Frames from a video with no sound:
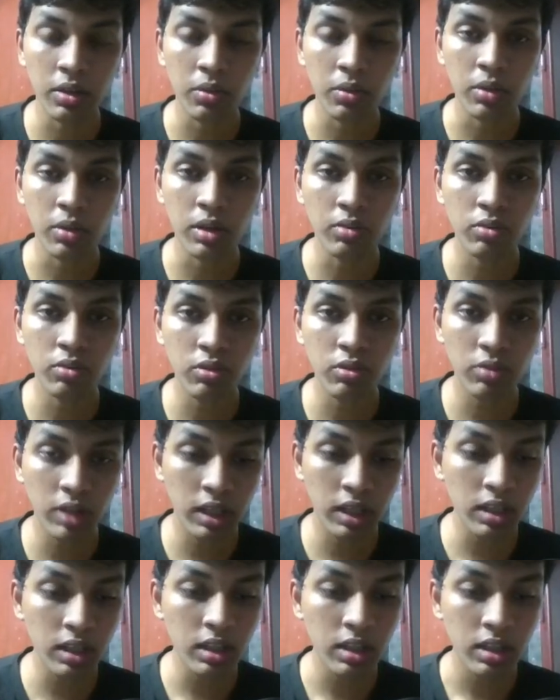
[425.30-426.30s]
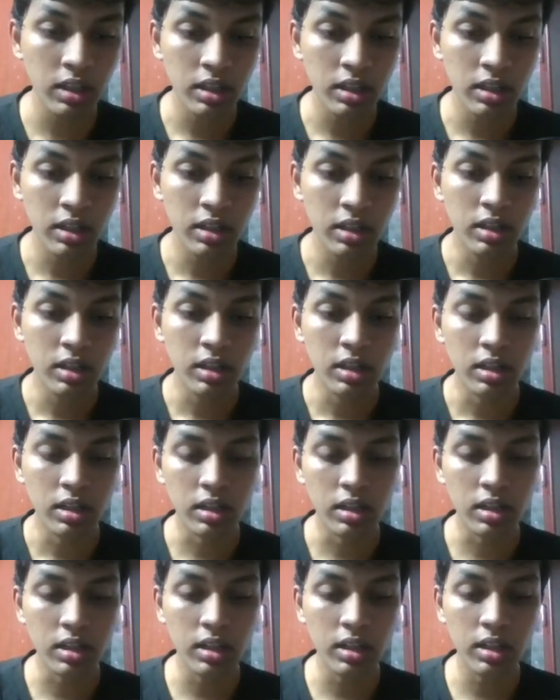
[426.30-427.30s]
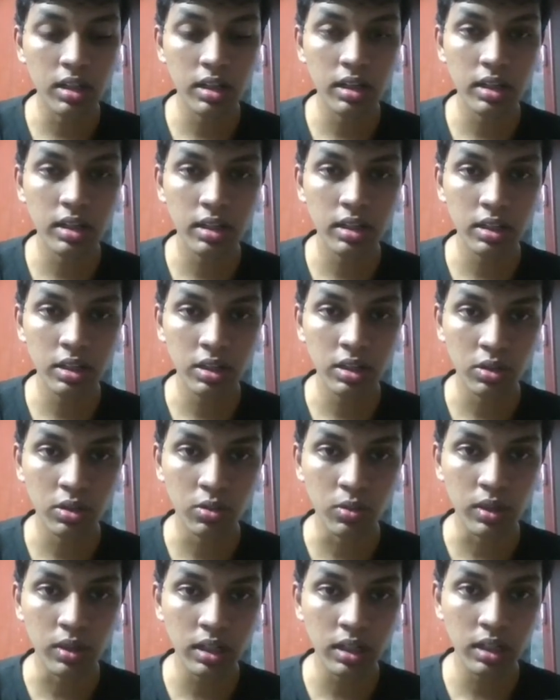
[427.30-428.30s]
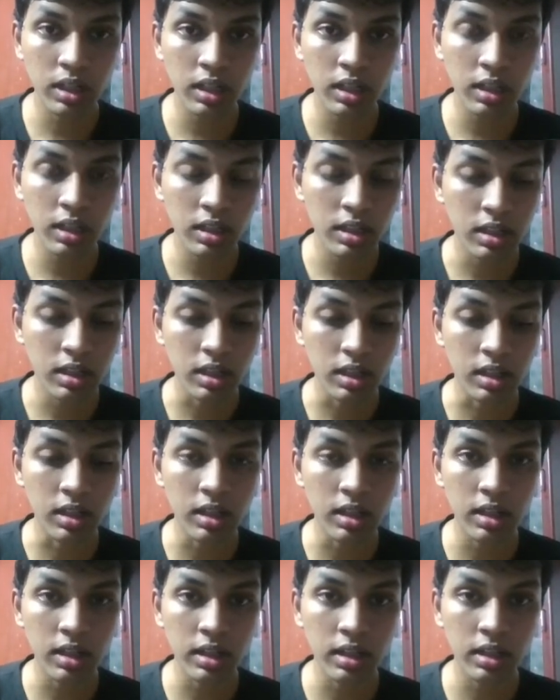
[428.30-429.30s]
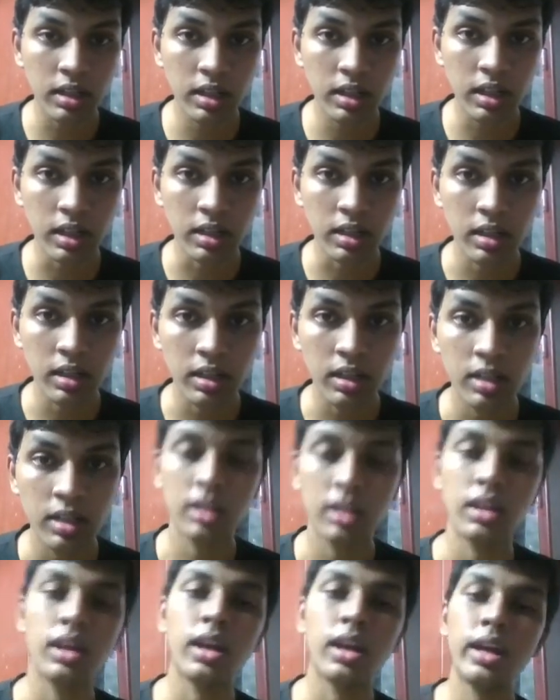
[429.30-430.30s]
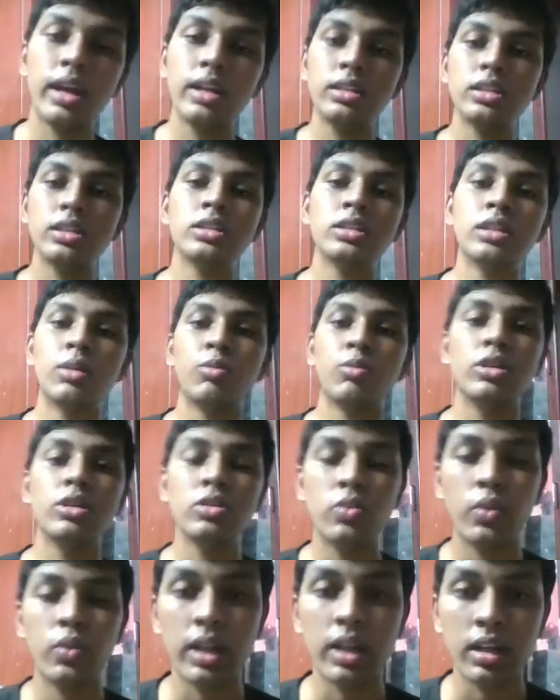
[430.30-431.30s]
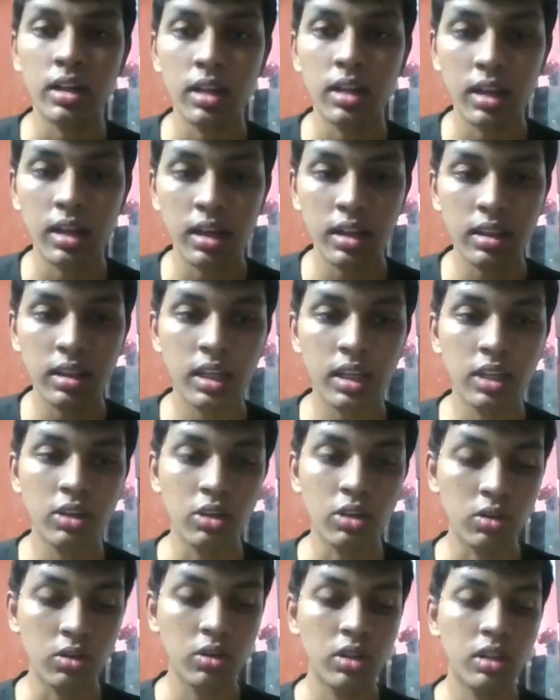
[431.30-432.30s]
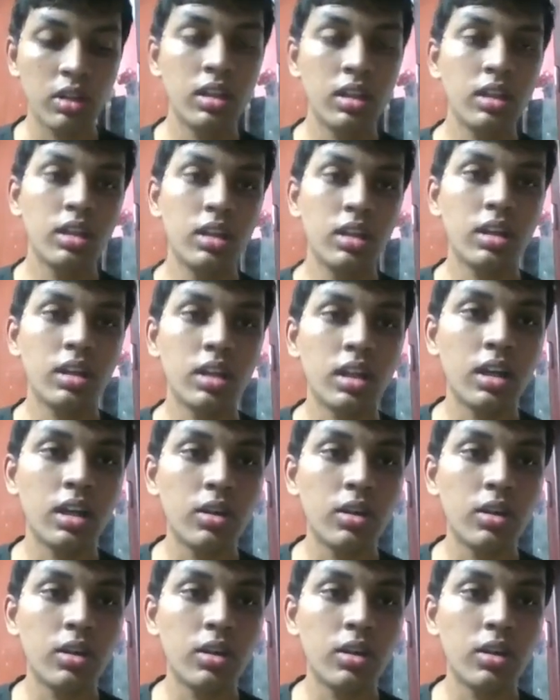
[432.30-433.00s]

150 and 20 and 10 and it says num1 is greater, and there you go. Now